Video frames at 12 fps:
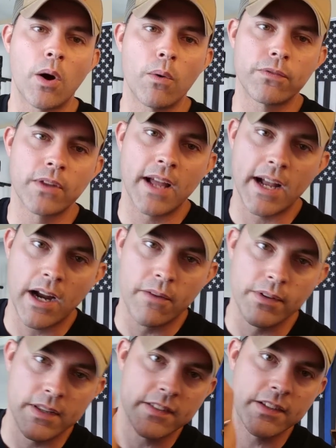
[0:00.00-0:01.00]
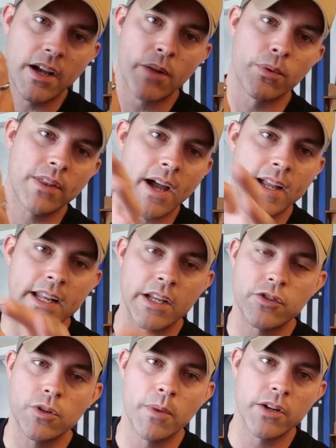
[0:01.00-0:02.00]
Hopefully, I covered this gun without
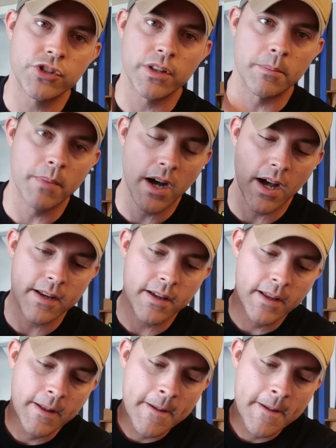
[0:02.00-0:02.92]
getting too much in the mud.